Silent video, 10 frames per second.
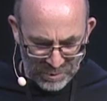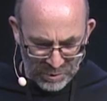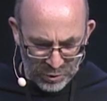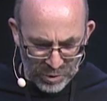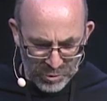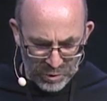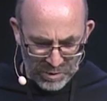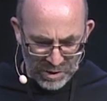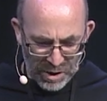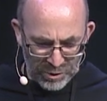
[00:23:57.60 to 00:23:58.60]
Scripture
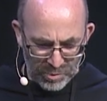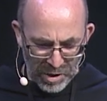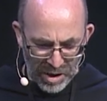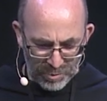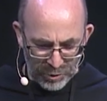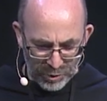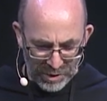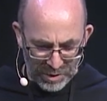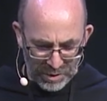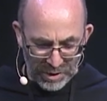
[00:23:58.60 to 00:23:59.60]
scholar Pablo
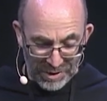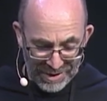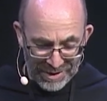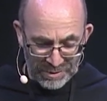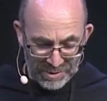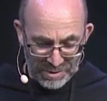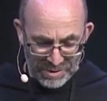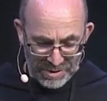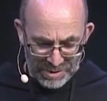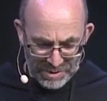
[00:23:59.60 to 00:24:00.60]
Gadenz
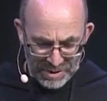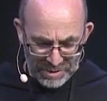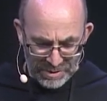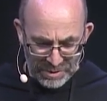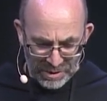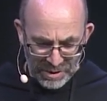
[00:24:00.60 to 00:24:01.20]
says this,